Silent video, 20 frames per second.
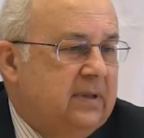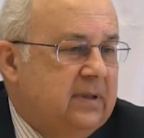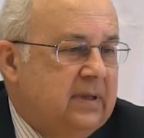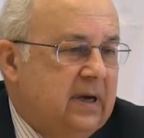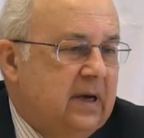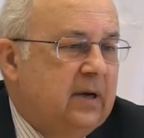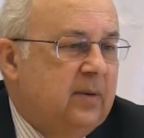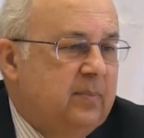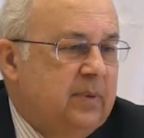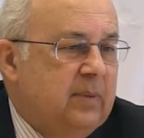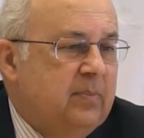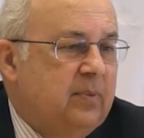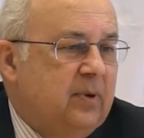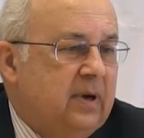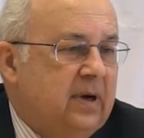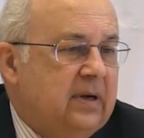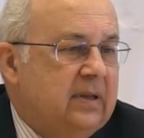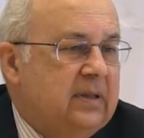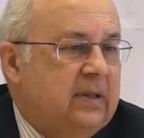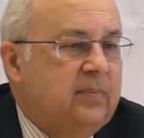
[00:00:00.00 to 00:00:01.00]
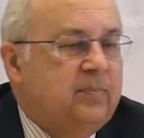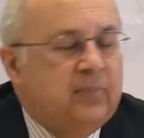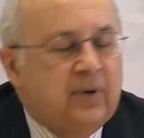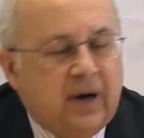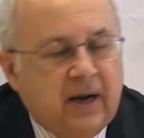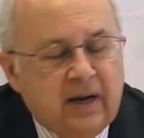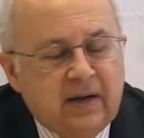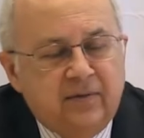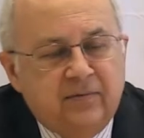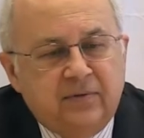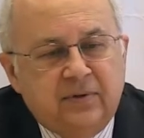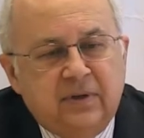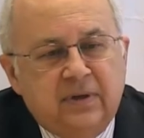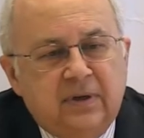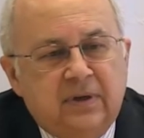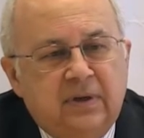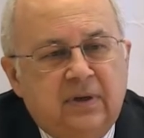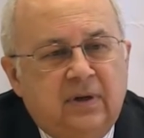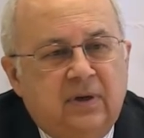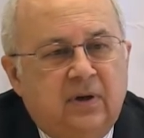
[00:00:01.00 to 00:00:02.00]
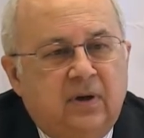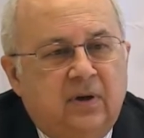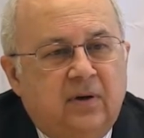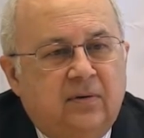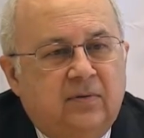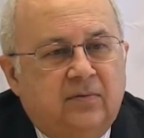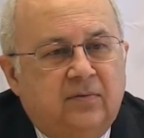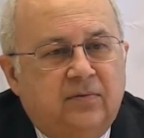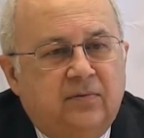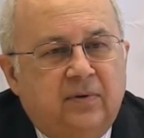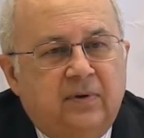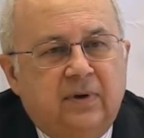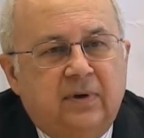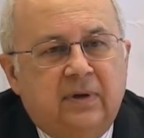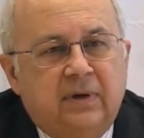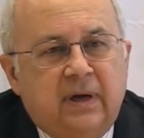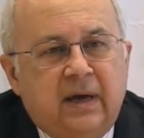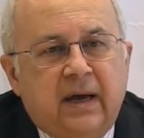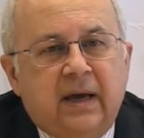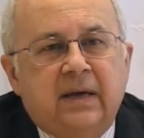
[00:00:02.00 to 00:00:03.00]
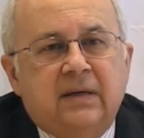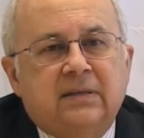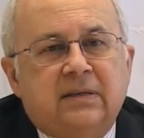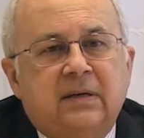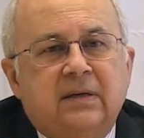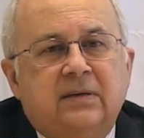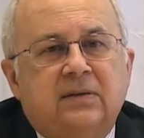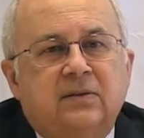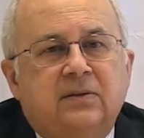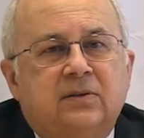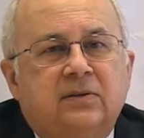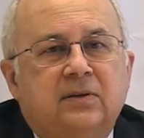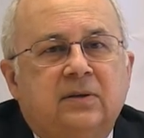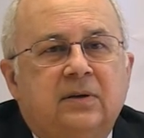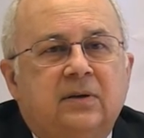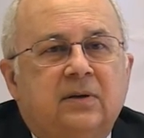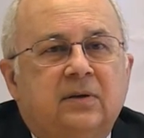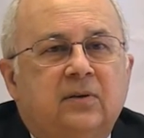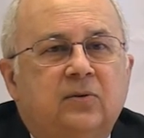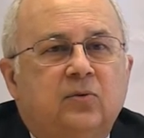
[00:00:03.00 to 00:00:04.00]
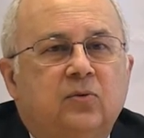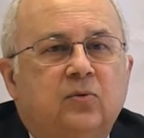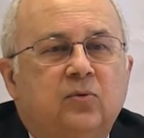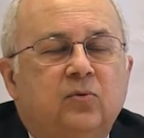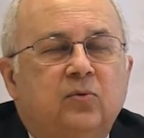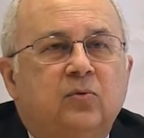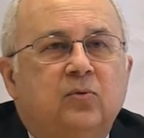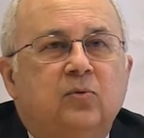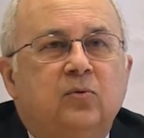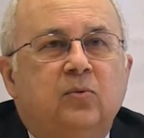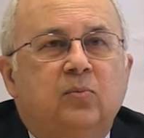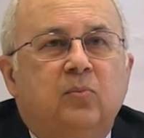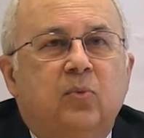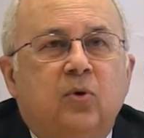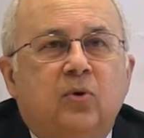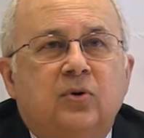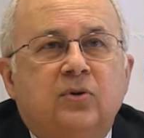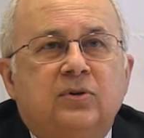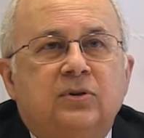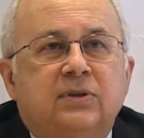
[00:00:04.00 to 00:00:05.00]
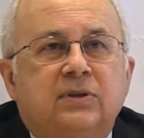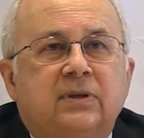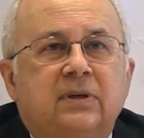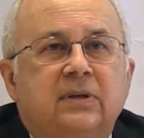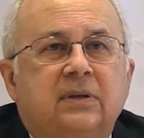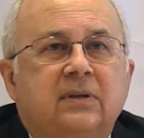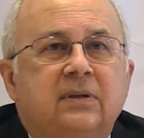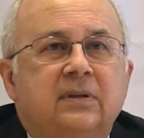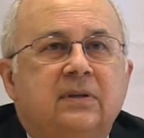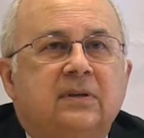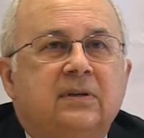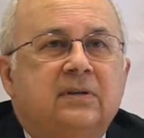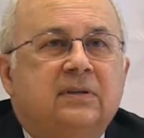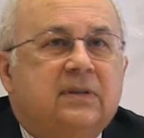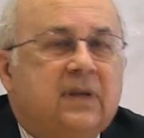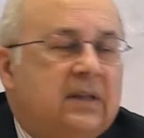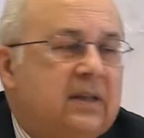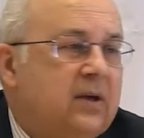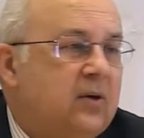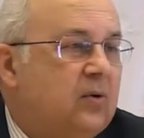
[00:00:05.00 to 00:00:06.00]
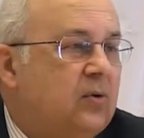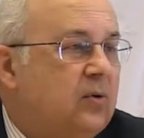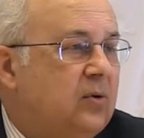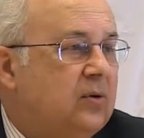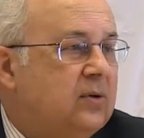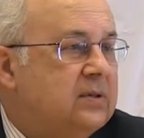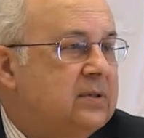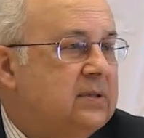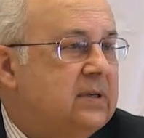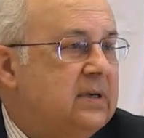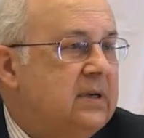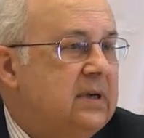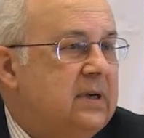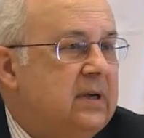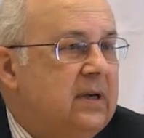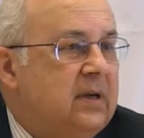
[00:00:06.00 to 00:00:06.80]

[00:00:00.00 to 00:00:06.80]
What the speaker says: and young people are deprived of access to books and study halls,